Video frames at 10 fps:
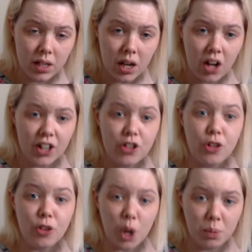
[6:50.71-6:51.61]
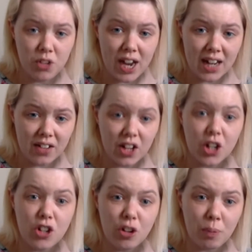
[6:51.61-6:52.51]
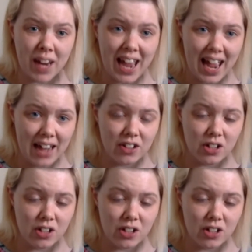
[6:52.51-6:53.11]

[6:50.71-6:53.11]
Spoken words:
I could use objects, I could use my head